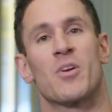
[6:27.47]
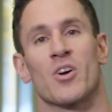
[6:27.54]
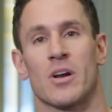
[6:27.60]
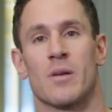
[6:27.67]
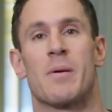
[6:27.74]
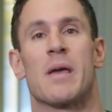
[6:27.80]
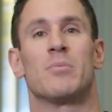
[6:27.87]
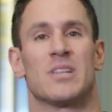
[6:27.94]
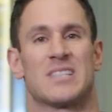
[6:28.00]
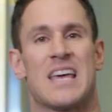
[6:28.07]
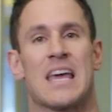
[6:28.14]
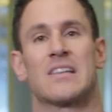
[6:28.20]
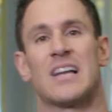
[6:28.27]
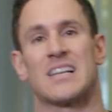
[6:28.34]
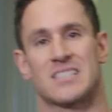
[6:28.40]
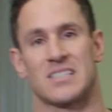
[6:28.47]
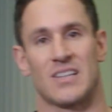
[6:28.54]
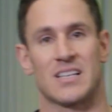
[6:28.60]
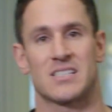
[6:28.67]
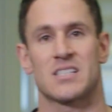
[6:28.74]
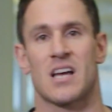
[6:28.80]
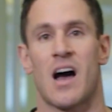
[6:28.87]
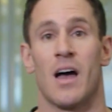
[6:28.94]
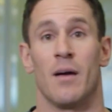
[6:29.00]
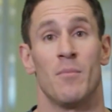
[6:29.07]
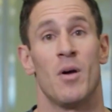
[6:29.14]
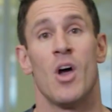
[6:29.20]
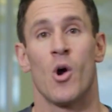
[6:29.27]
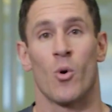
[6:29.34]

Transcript: you're gonna be able to take less and less time,